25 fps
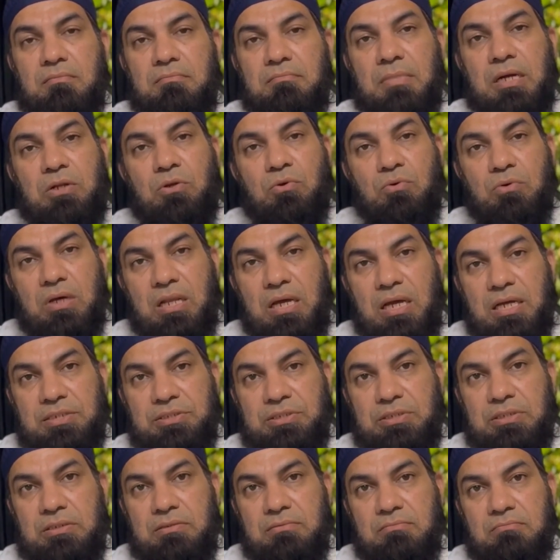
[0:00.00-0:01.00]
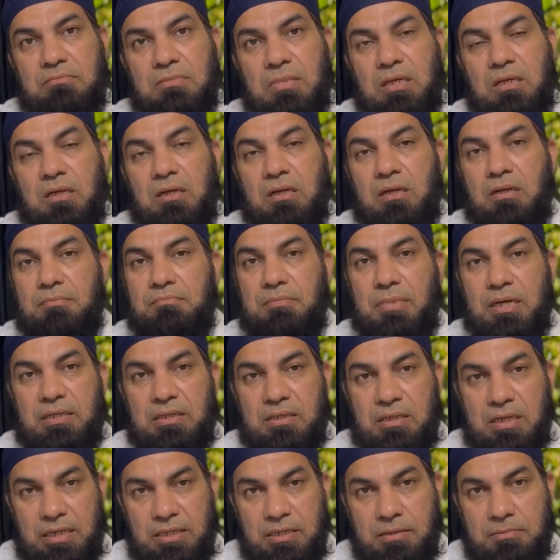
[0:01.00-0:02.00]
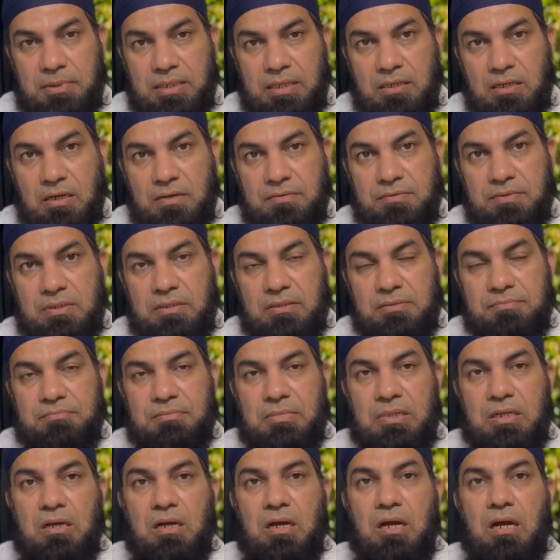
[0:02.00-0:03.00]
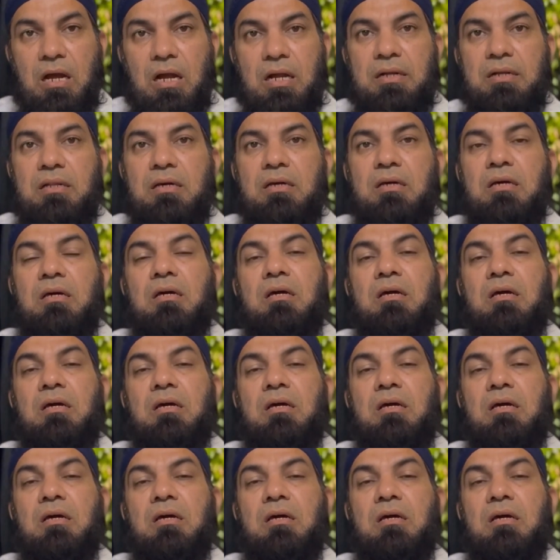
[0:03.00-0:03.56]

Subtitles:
by local hygiene, by antibiotic cover, and